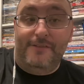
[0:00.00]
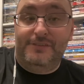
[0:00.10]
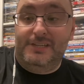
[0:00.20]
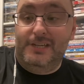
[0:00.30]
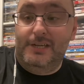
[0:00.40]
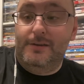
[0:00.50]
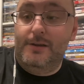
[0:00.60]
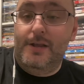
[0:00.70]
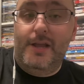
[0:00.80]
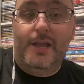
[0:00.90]
seen,
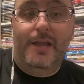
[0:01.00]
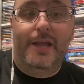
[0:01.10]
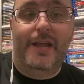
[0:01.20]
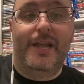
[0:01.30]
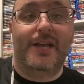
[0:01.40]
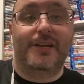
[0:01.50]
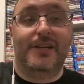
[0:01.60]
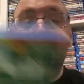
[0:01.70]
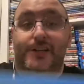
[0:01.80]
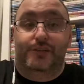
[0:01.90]
and
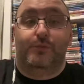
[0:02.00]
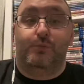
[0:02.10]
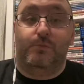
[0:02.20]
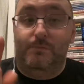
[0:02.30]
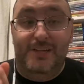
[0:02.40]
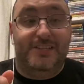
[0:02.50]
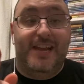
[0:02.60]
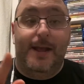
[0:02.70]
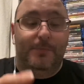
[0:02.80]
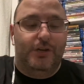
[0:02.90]
it's
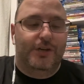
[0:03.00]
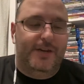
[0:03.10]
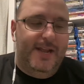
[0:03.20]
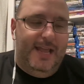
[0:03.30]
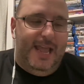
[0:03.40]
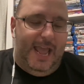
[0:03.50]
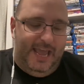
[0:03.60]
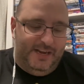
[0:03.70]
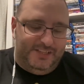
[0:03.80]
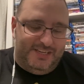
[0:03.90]
damn good,
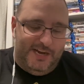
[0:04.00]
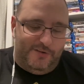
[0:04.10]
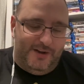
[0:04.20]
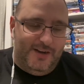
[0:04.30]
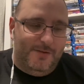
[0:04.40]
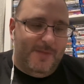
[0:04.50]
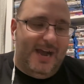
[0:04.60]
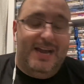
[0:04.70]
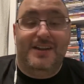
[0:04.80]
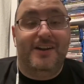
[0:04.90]
and it's narrated
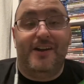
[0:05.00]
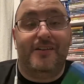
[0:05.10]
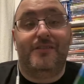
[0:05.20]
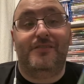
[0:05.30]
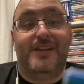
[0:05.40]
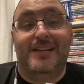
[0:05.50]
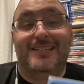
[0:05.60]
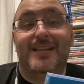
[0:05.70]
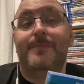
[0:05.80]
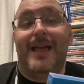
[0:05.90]
by none other than
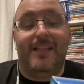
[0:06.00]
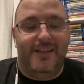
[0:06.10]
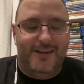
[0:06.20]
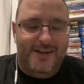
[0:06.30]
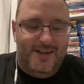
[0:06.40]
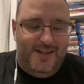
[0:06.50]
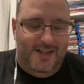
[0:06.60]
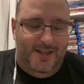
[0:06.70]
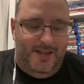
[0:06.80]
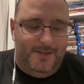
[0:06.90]
Tim Allen
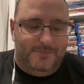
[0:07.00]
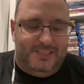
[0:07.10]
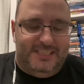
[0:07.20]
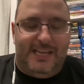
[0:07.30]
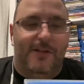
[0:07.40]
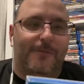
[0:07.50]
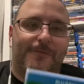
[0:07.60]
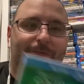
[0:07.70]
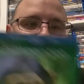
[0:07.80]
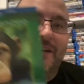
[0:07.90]

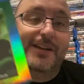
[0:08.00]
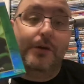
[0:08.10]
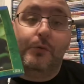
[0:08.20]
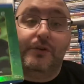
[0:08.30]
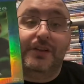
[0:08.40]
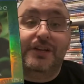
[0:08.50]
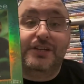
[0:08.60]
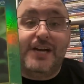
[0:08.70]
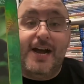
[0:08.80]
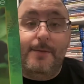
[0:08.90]
himself, and he did a really good
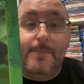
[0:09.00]
job.